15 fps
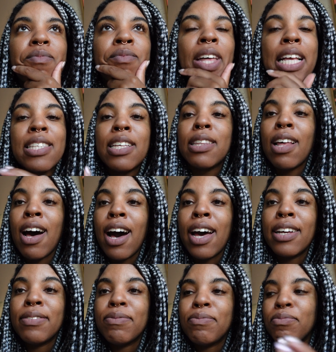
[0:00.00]
that's a
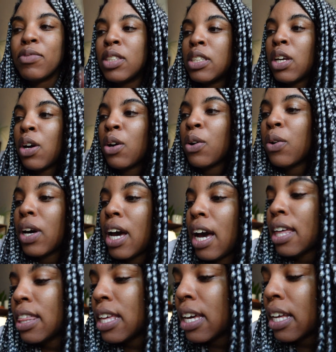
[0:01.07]
lot. So I
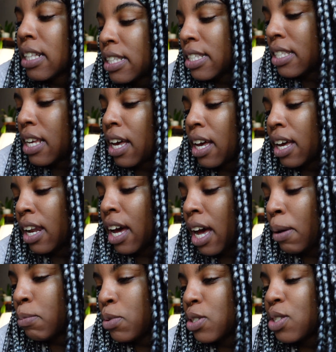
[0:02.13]
think instead
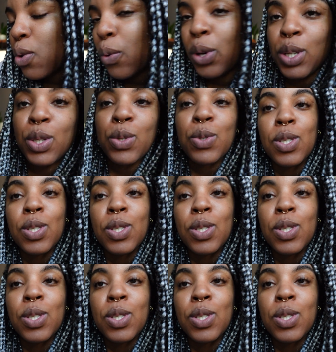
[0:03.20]
I'm just going to